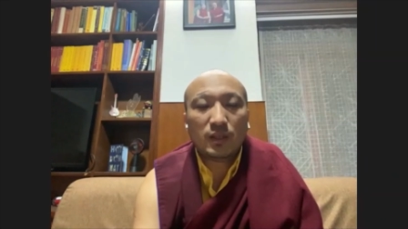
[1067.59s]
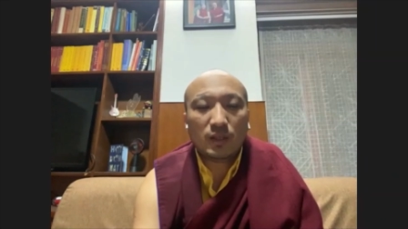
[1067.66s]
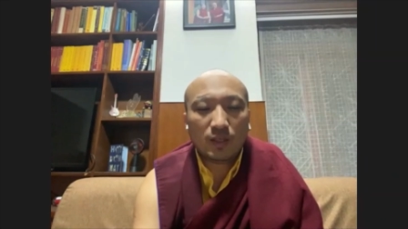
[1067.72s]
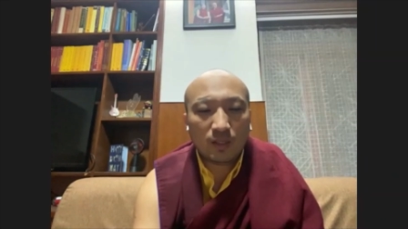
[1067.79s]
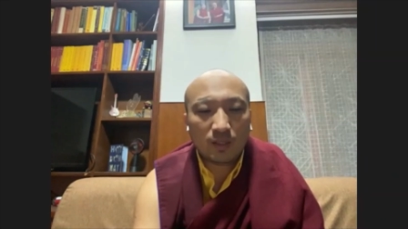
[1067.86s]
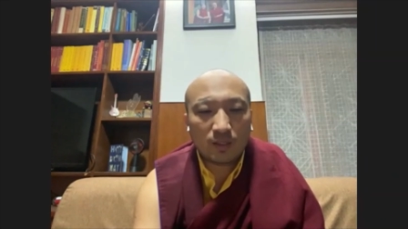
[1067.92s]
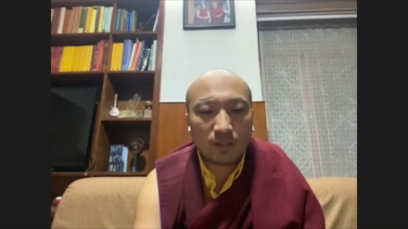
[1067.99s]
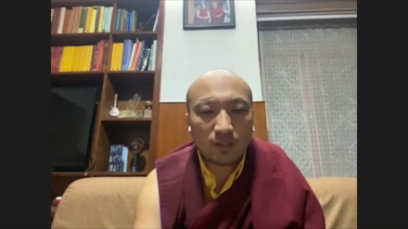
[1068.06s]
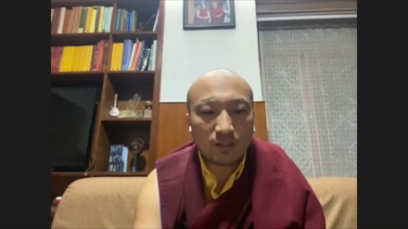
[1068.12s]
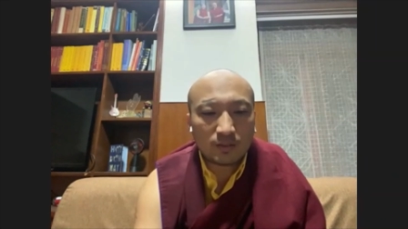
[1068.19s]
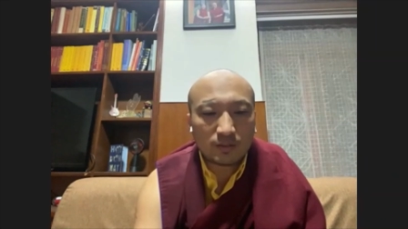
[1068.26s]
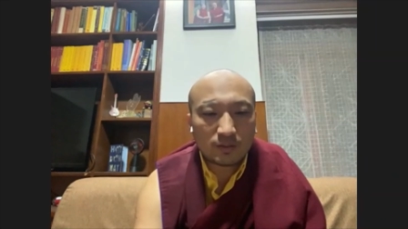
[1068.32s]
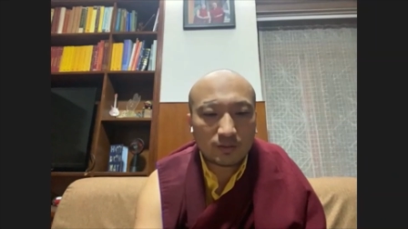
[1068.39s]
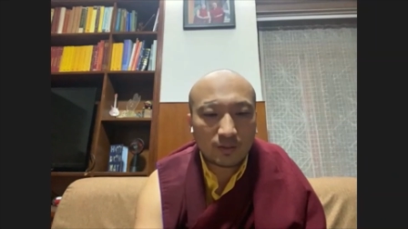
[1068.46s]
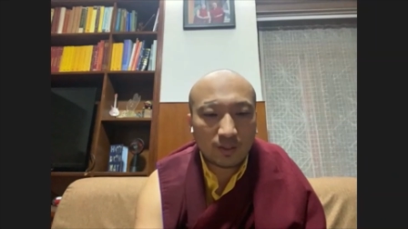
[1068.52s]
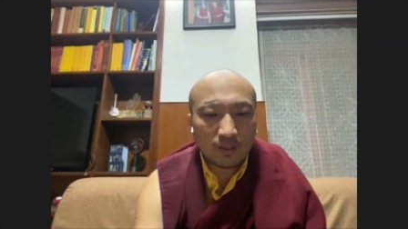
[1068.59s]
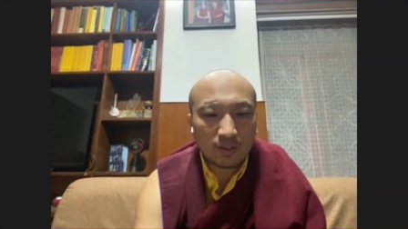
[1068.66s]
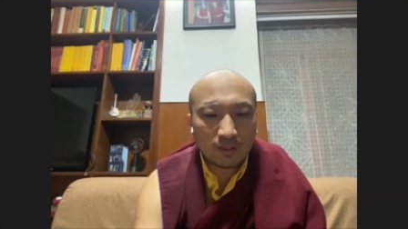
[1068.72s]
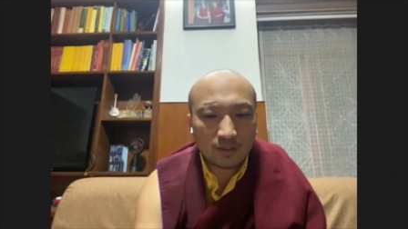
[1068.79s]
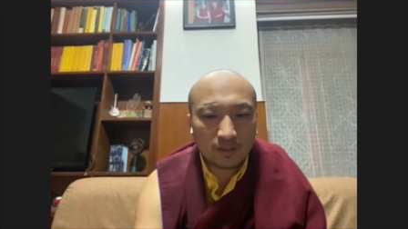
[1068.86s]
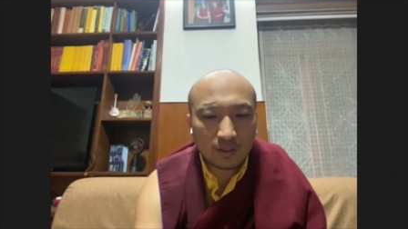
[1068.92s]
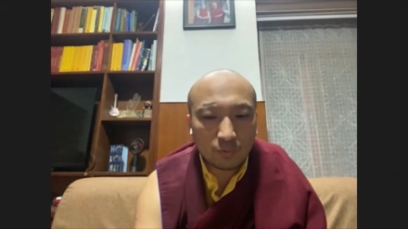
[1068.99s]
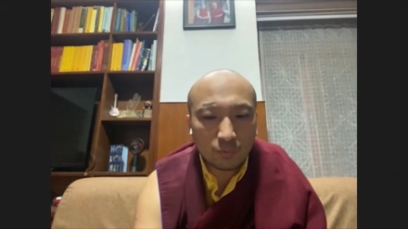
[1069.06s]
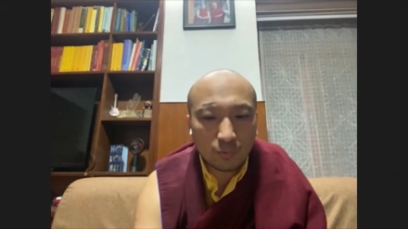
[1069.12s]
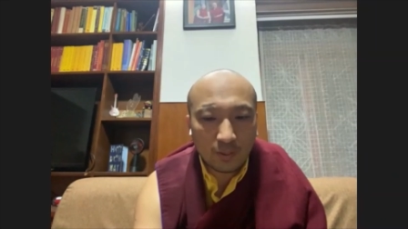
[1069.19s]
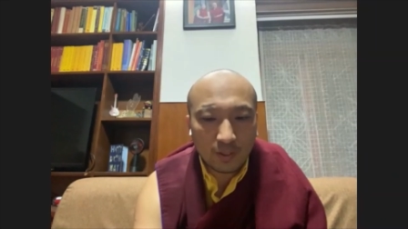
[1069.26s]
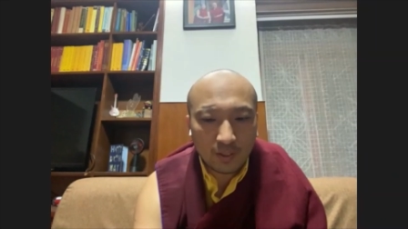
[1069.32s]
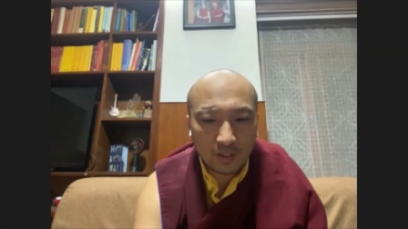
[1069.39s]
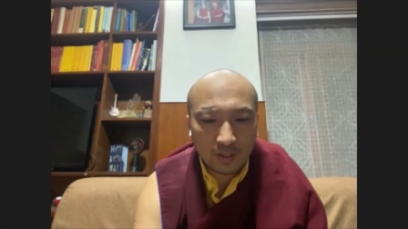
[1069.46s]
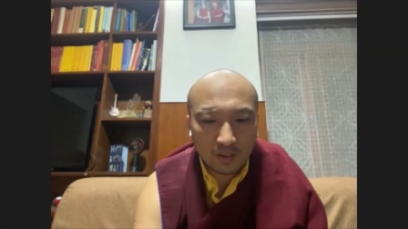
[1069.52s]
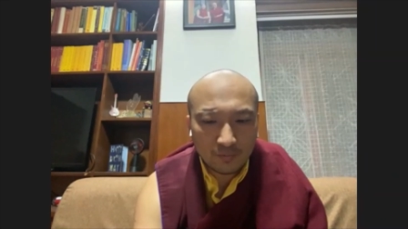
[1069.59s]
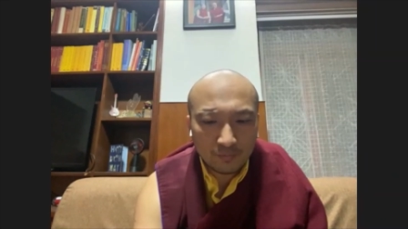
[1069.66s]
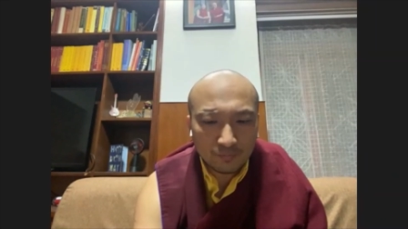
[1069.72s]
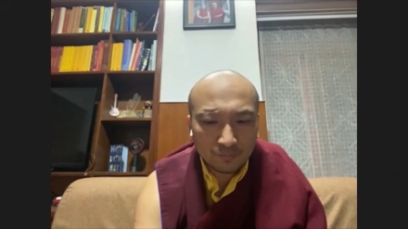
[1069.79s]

And then the way